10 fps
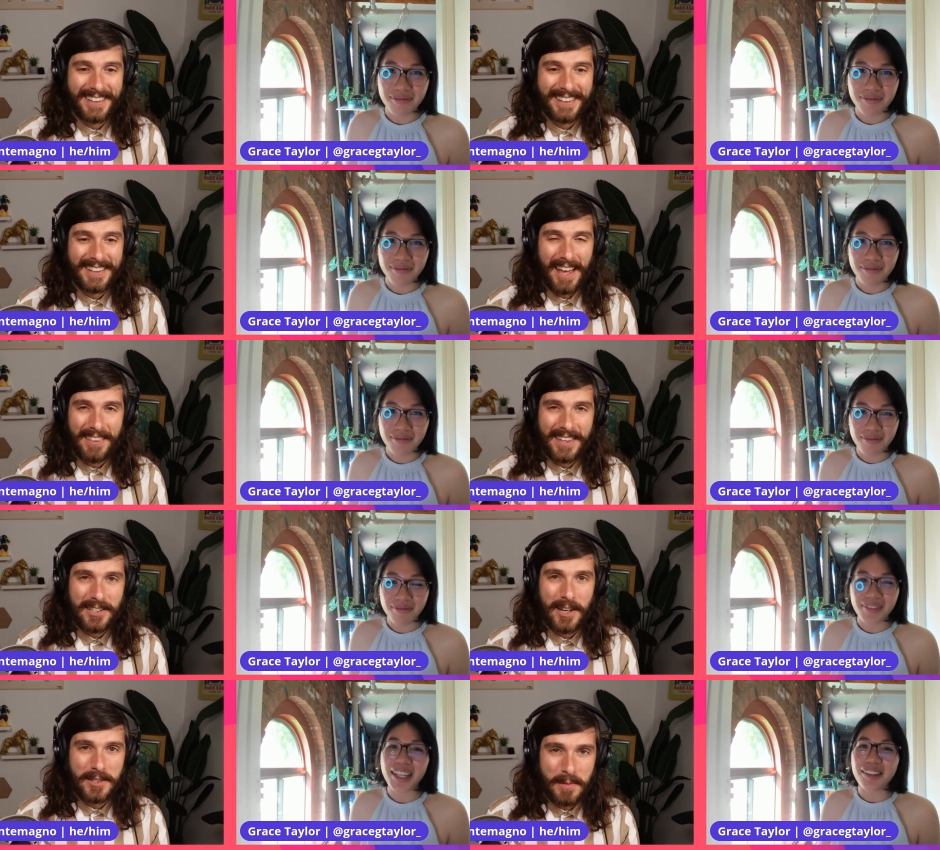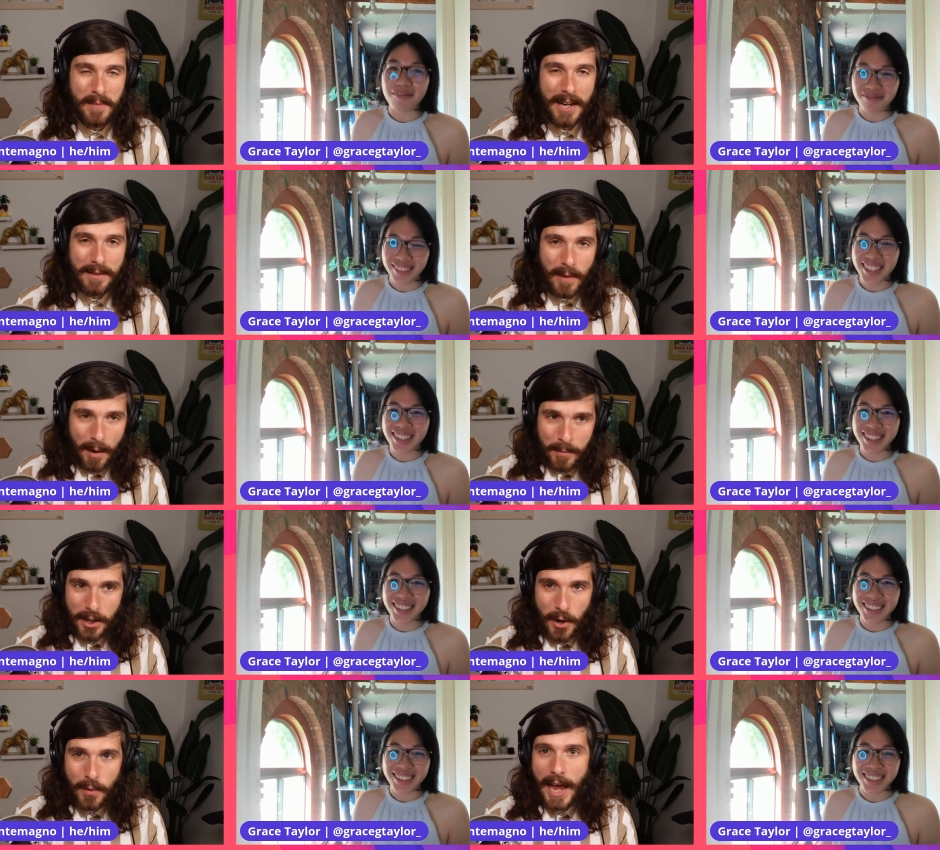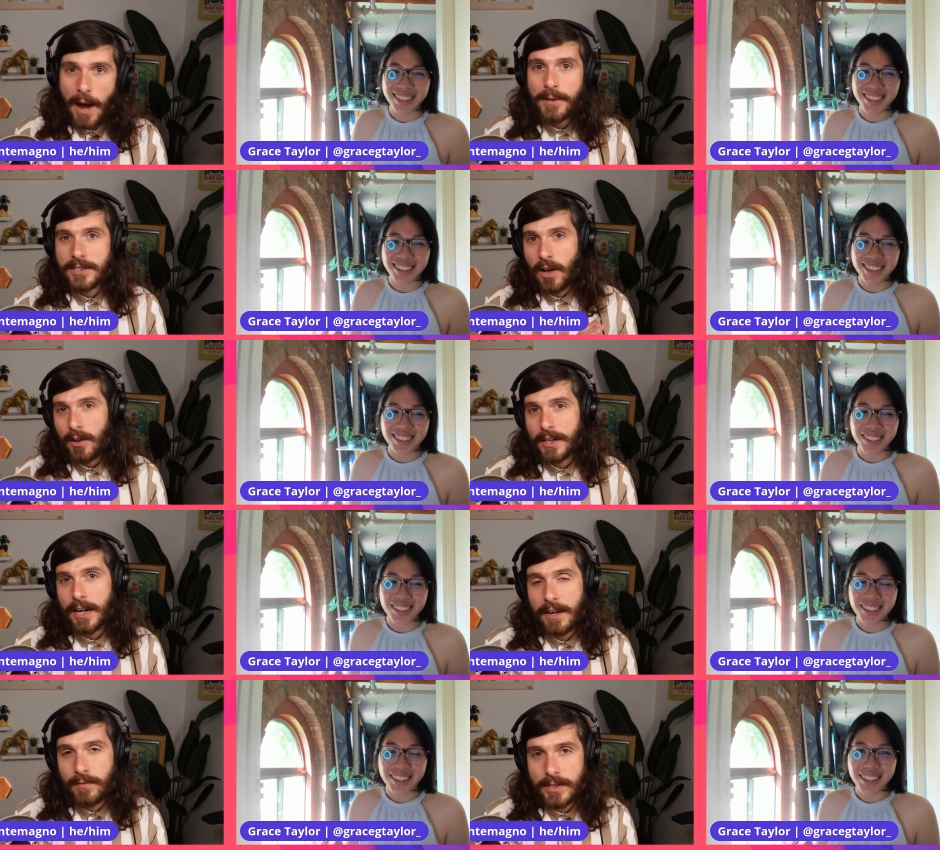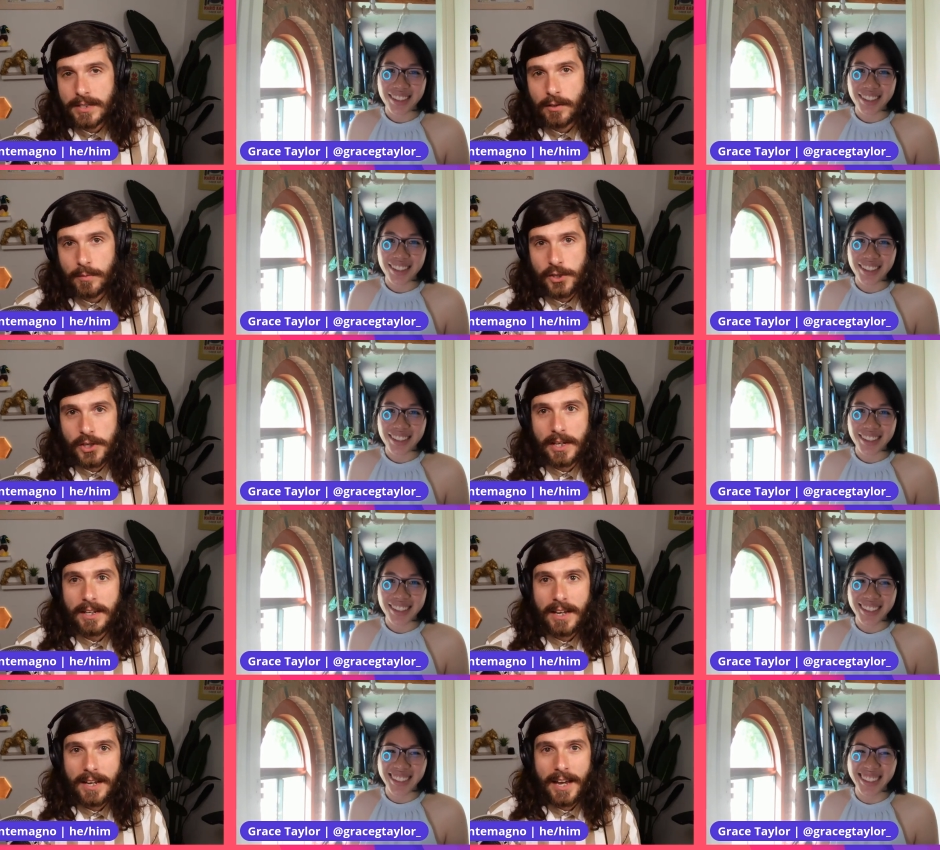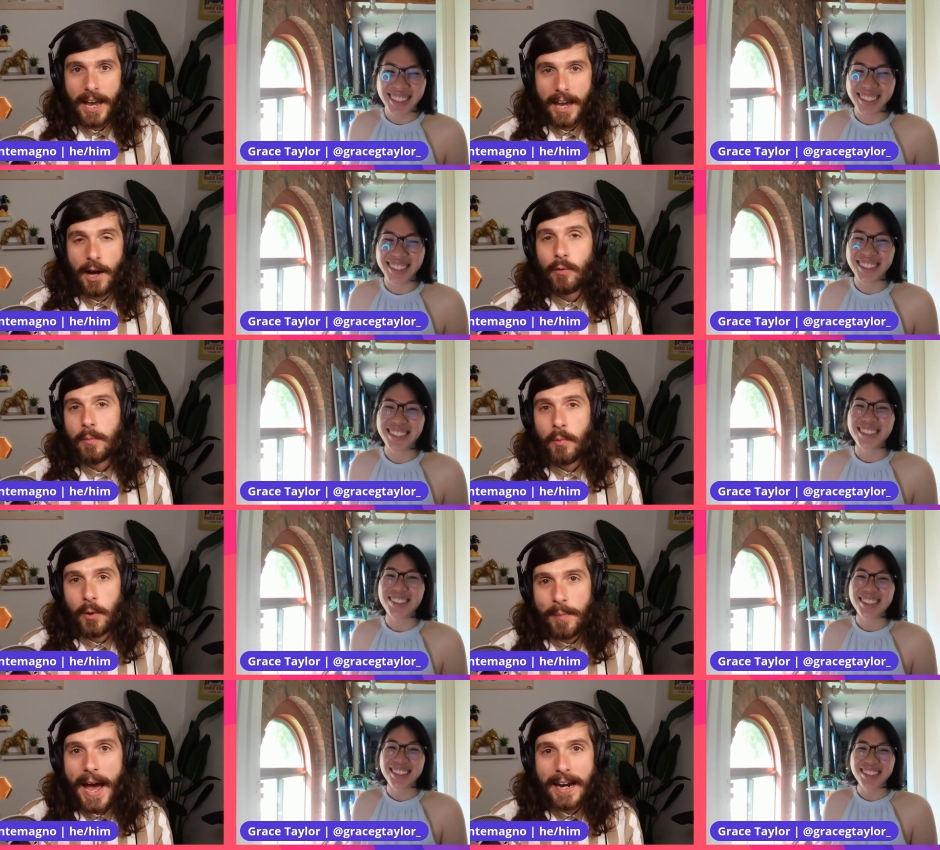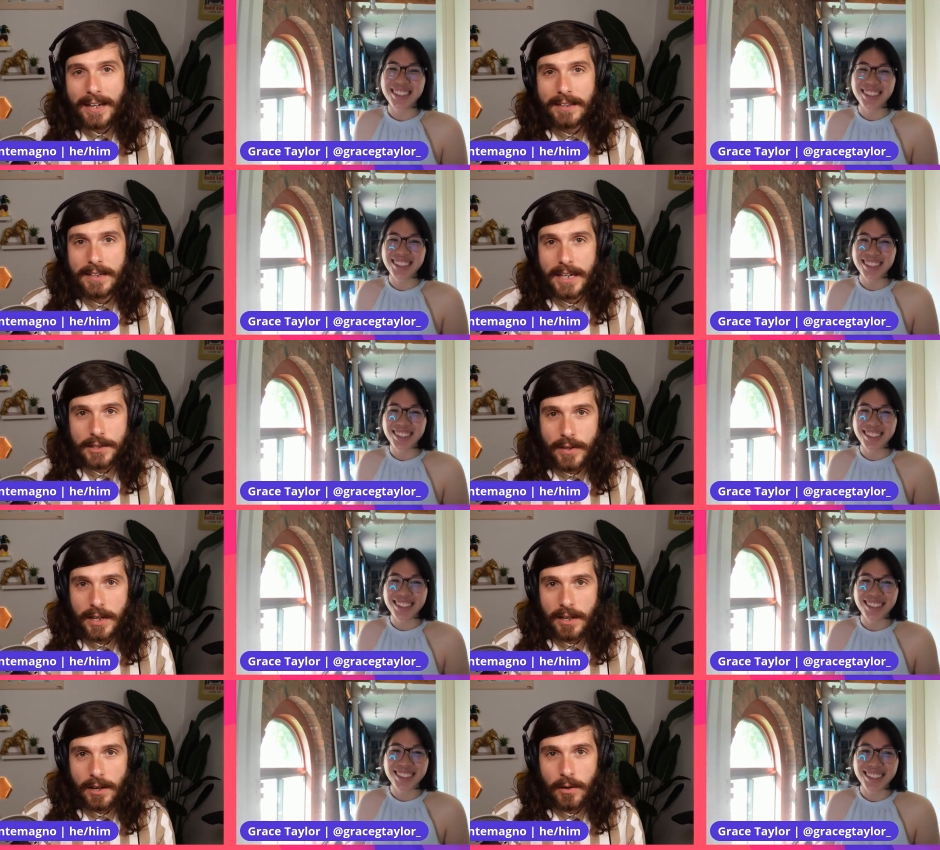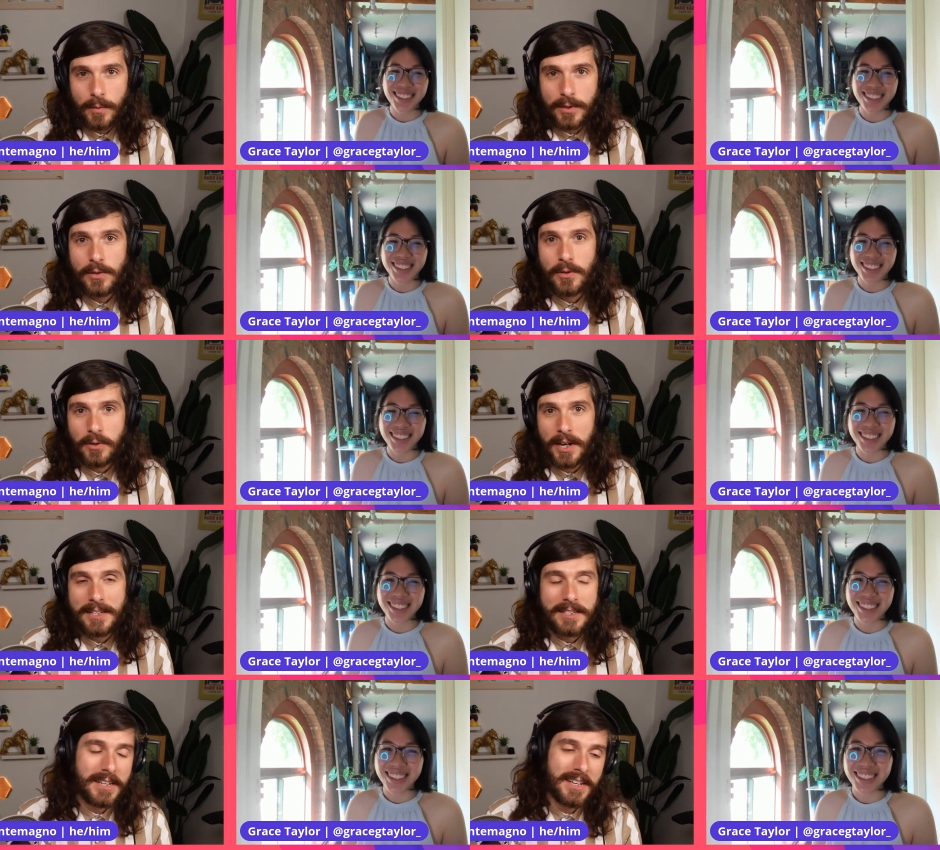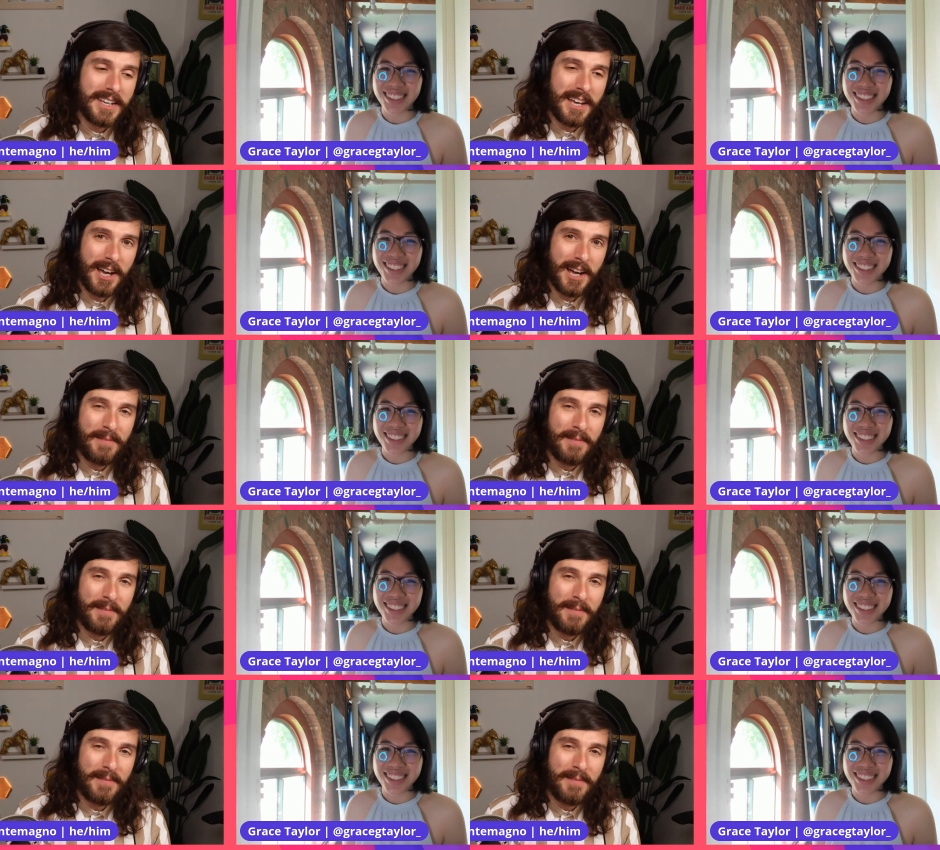Speaker 1: Yeah, that's awesome. Yeah. I, I'm going to go now install it on every single machine and I'll report back in the next video with you, Grace, um,